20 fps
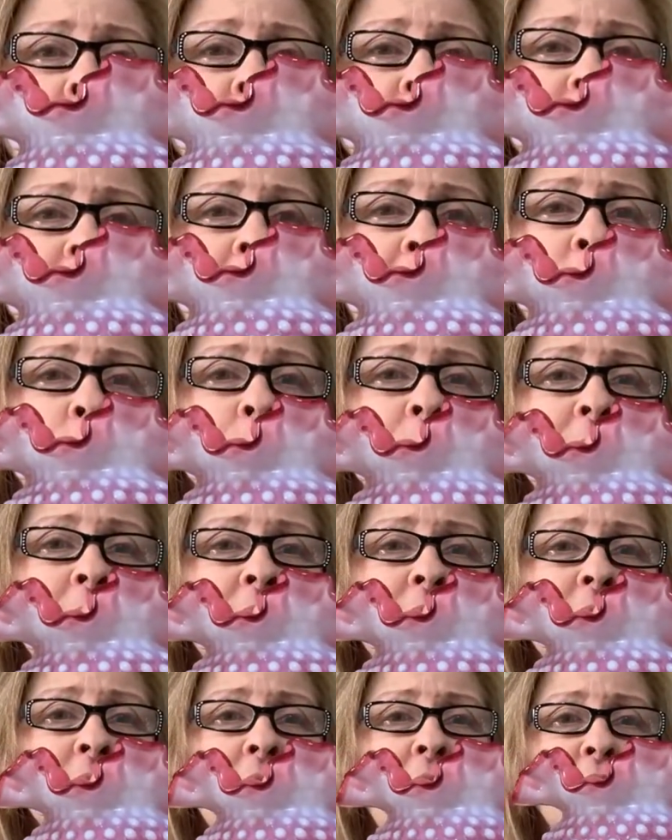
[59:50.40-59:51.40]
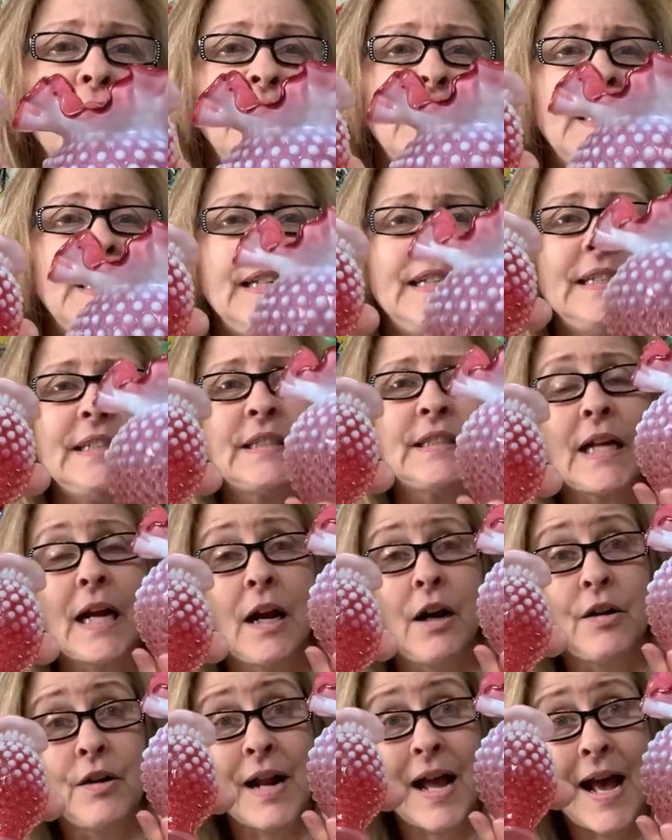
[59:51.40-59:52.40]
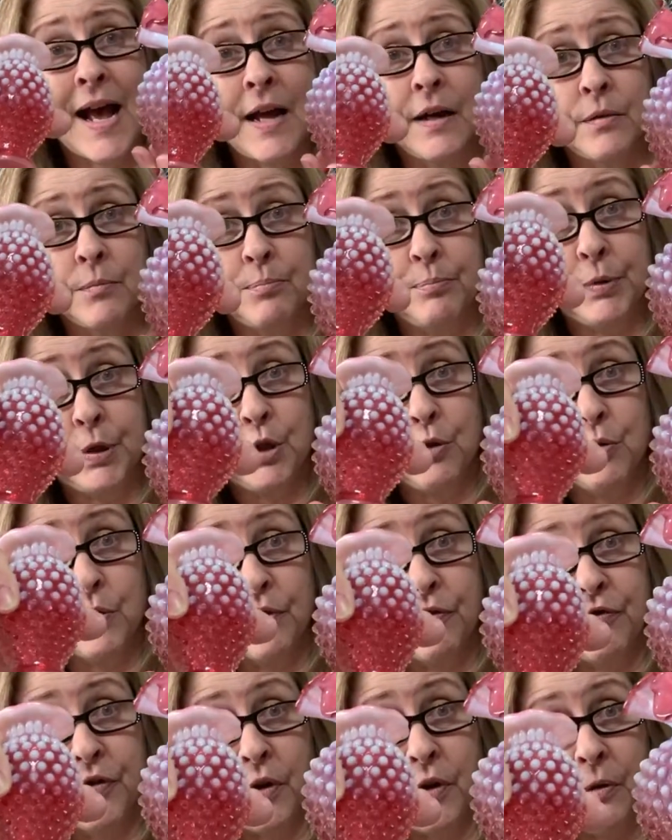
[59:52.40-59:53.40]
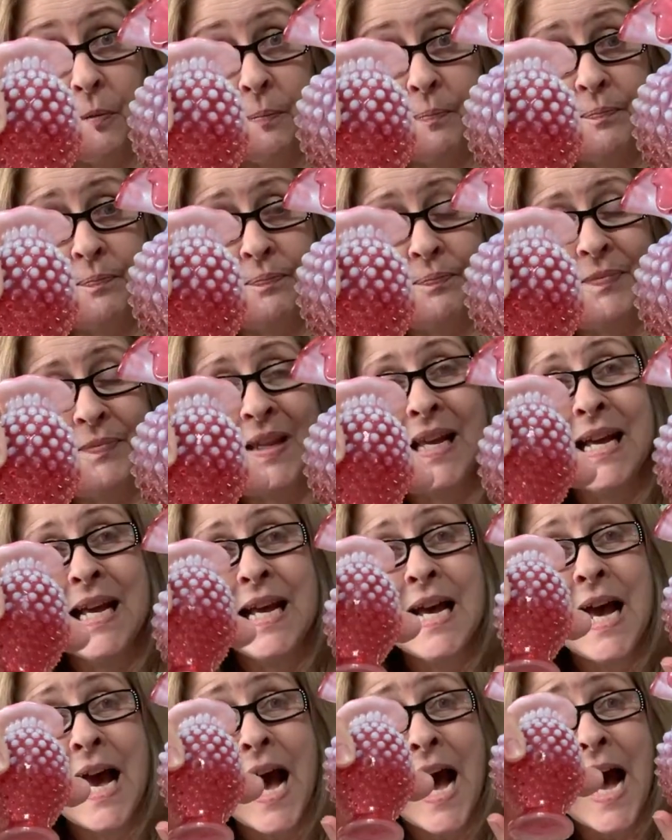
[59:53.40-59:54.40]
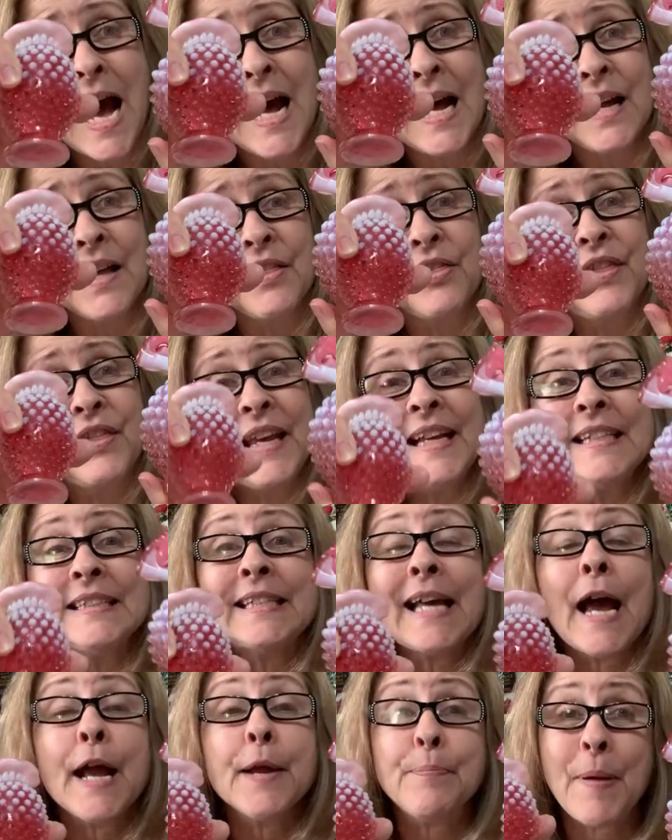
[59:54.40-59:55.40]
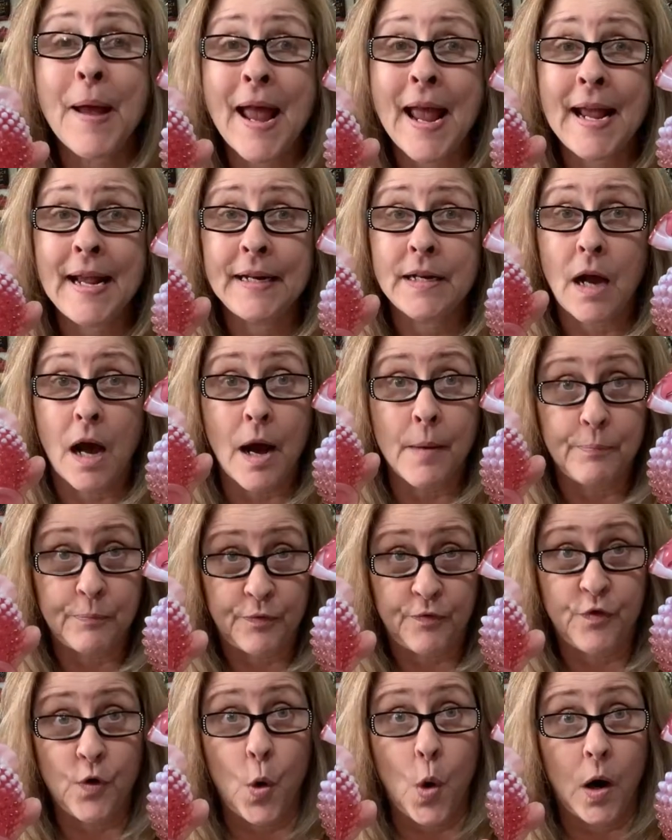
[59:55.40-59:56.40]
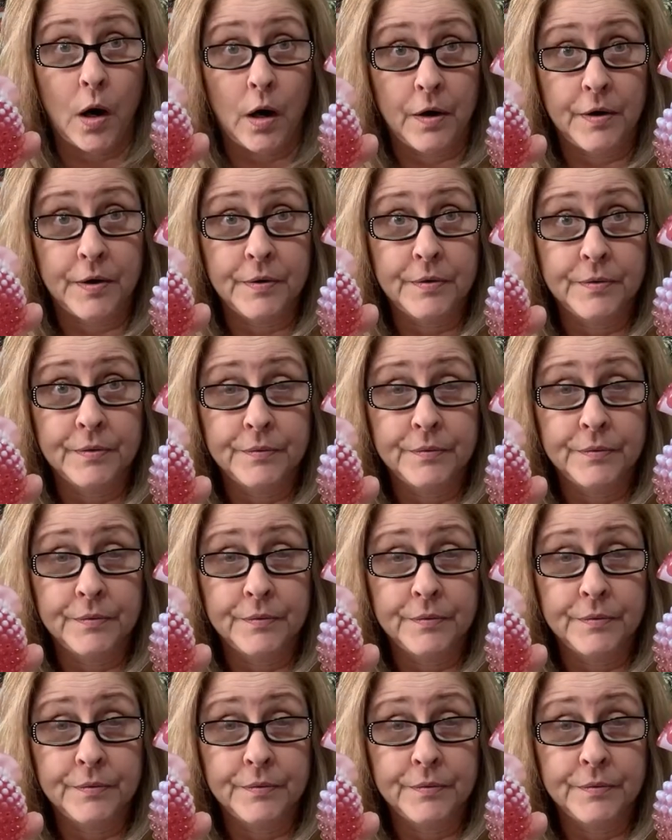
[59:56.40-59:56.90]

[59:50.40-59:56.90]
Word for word: Tell me these are not beautiful. These I paid up for.